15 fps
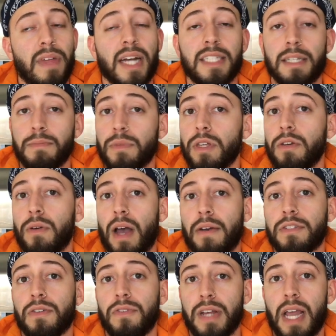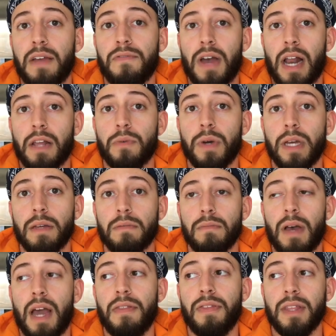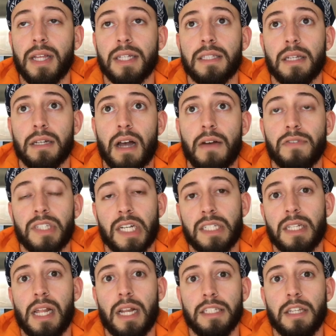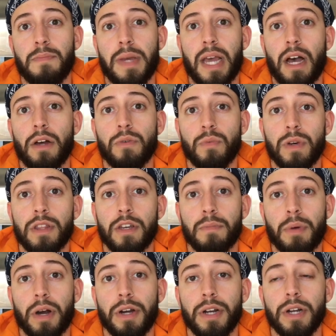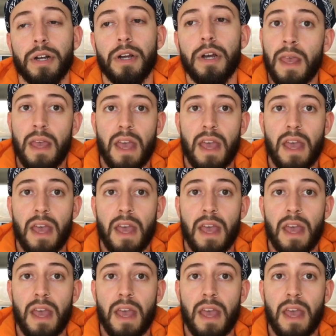that's something you have to reevaluate. I think that's a conversation that needs to be held with your partner.